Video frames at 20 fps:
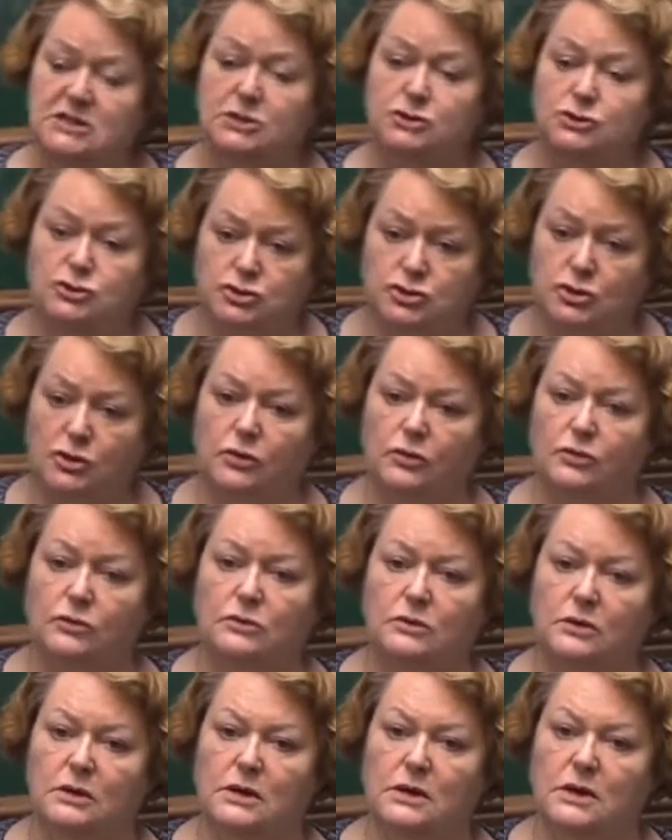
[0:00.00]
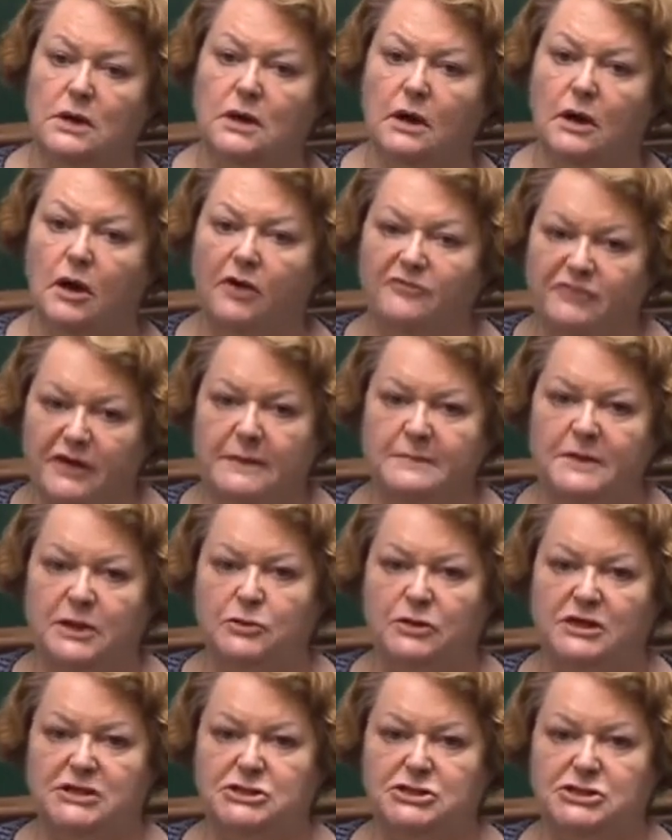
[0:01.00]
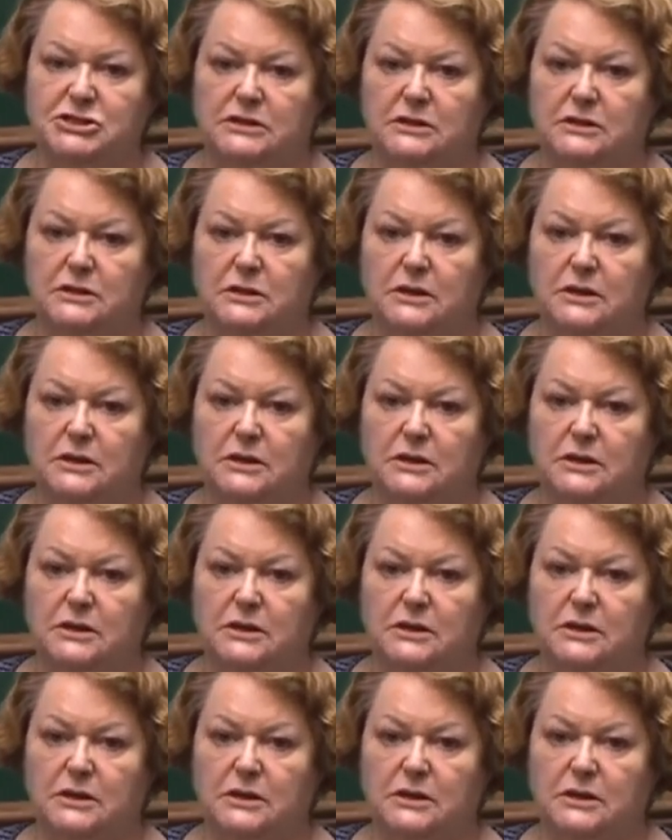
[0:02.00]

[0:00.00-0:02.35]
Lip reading: control of immigration.